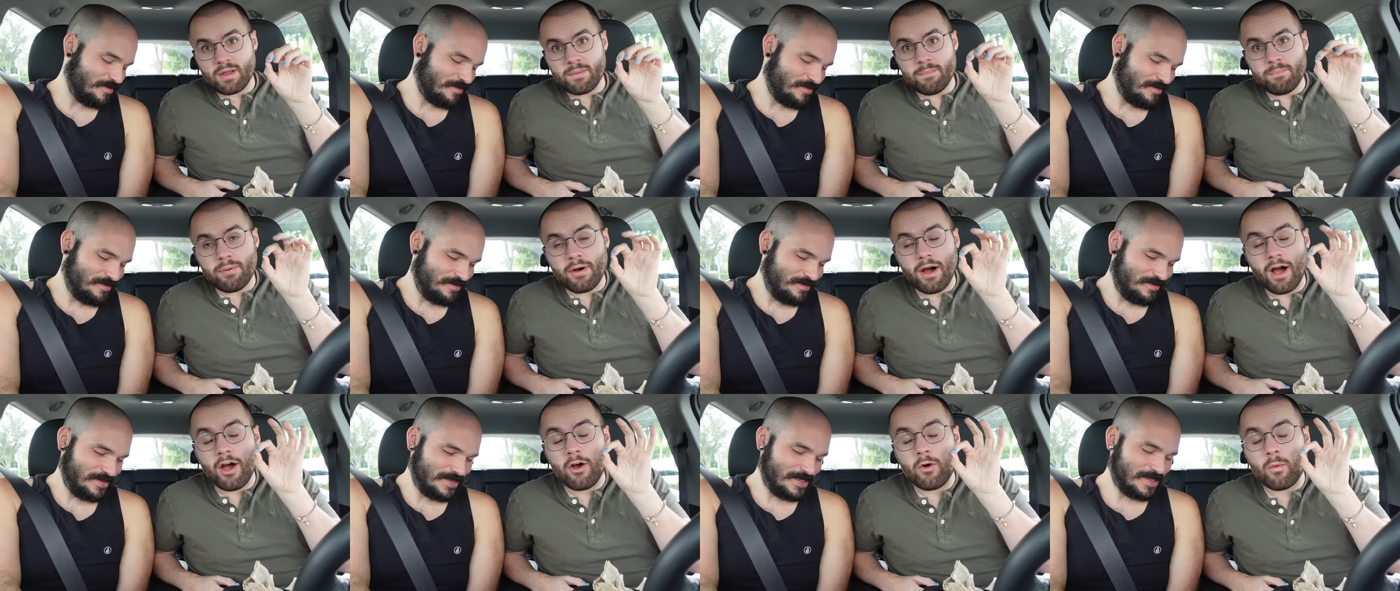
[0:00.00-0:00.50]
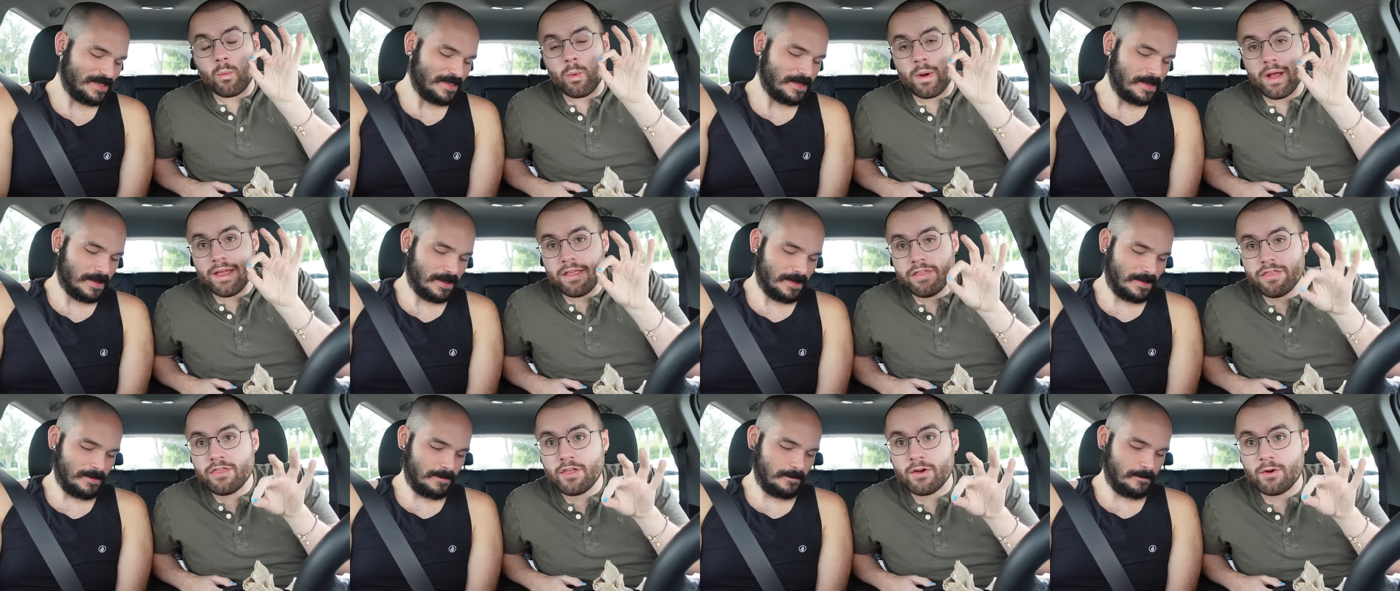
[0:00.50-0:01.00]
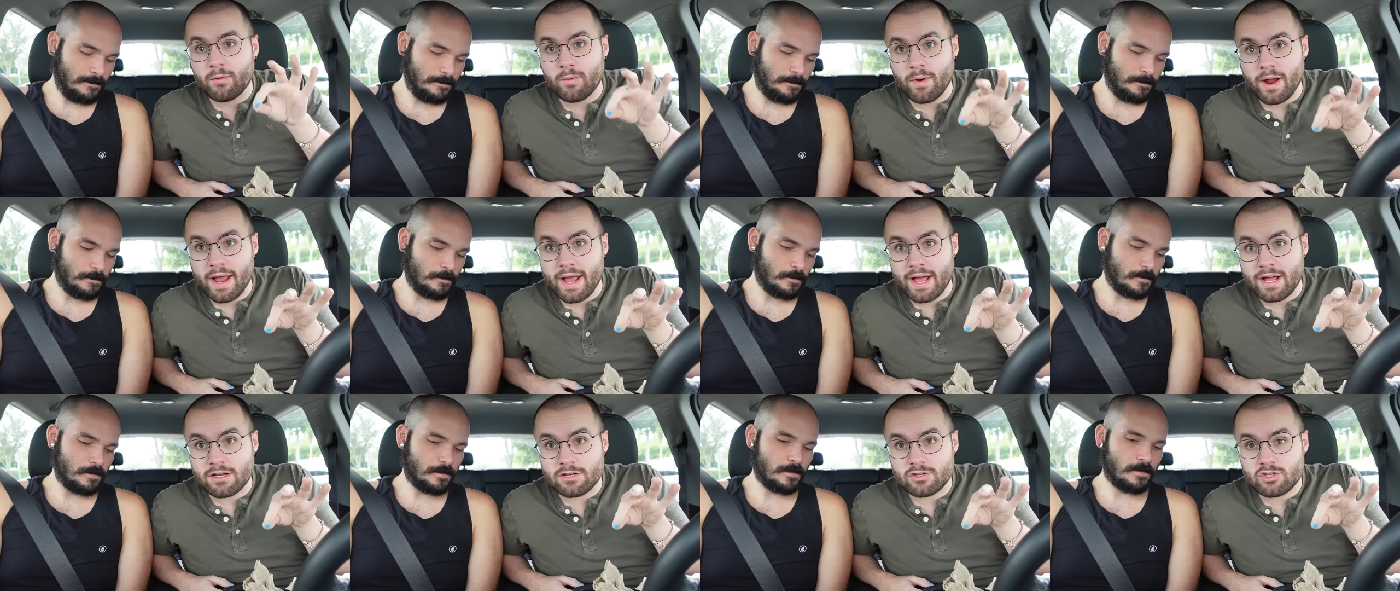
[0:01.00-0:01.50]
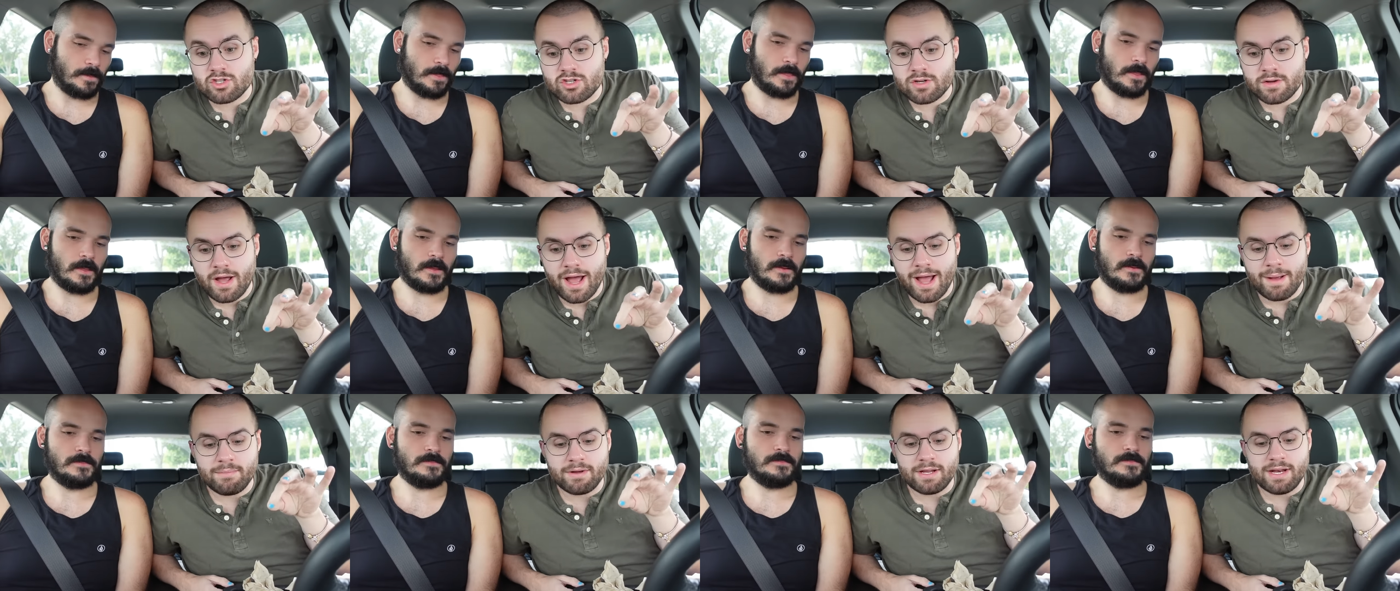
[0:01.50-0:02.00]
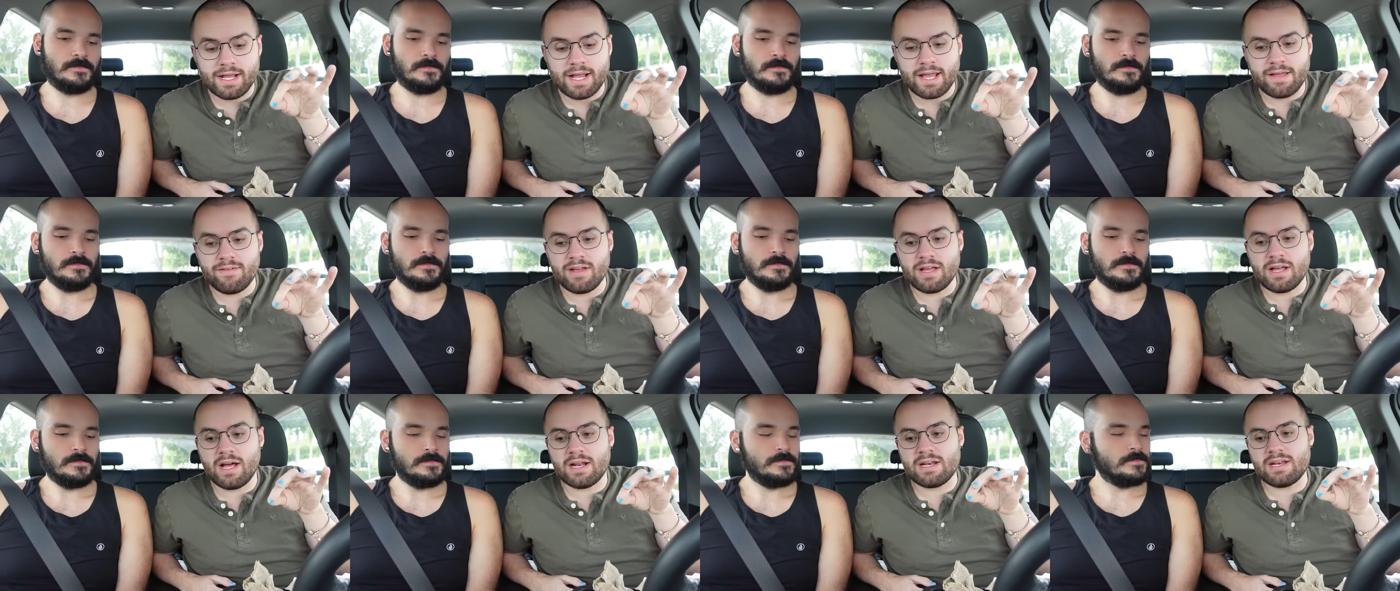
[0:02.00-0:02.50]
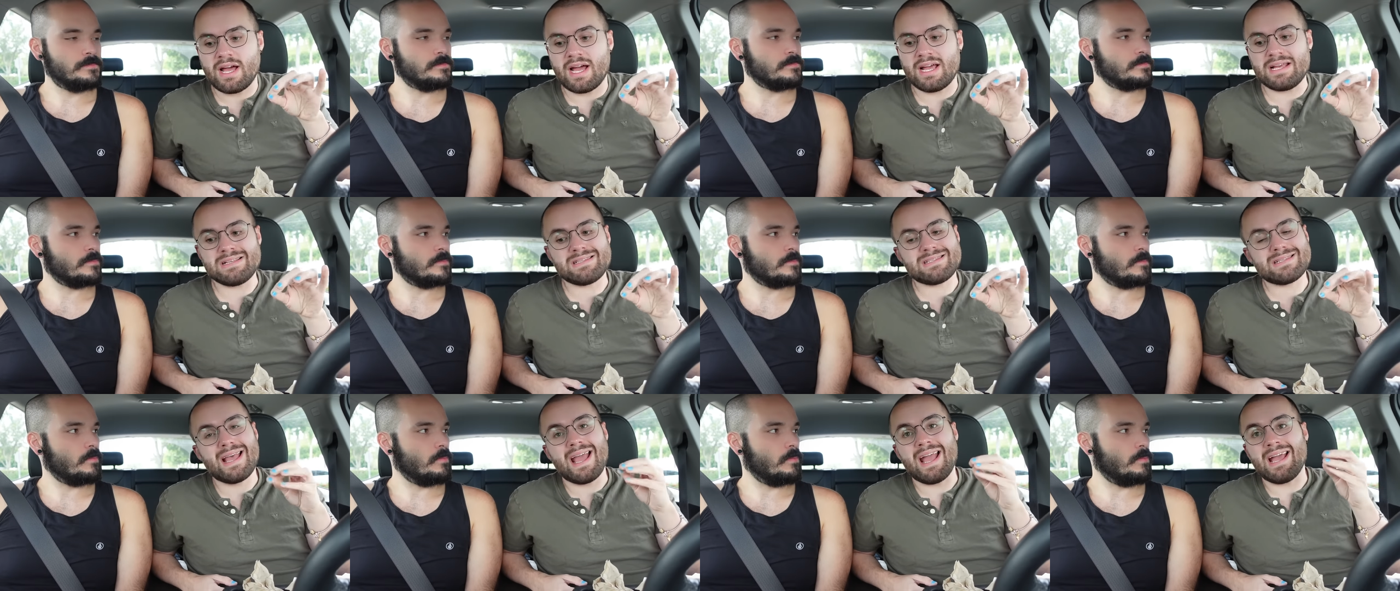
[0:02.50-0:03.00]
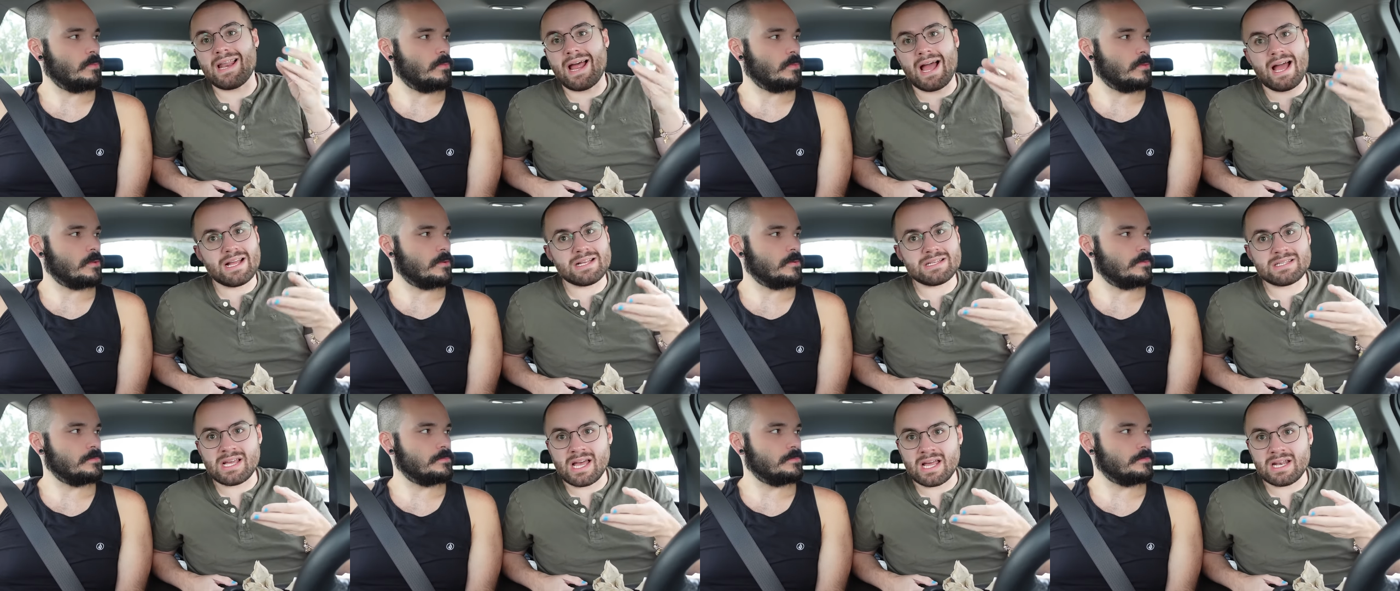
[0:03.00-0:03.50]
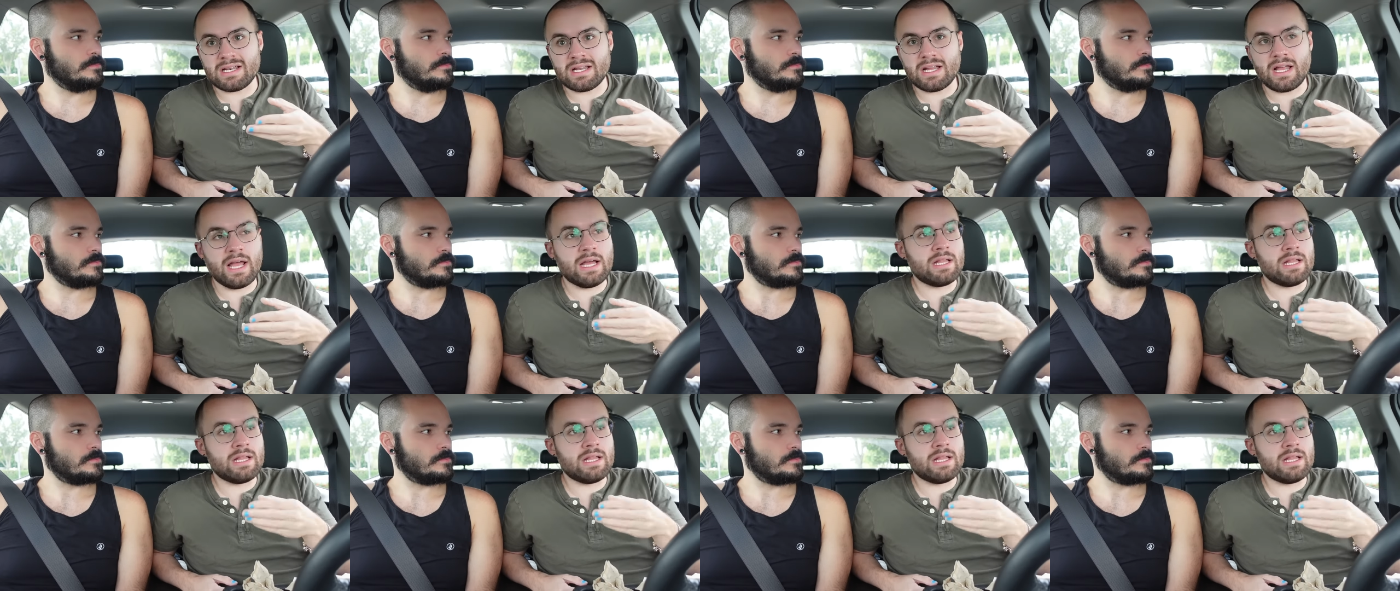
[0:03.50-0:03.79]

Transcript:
Speaker 1: But with the ranch, I'm going to give it a nice eight out of ten.